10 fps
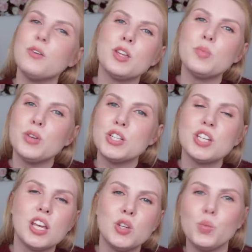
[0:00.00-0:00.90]
I really
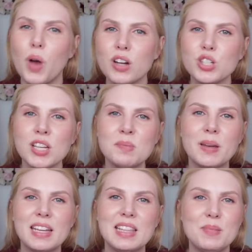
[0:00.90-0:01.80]
appreciate you watching,
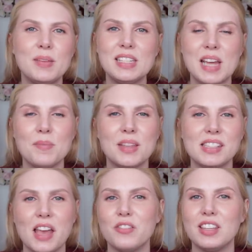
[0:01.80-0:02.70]
but in the meantime,
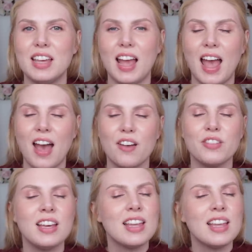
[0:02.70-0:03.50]
that's everything I have.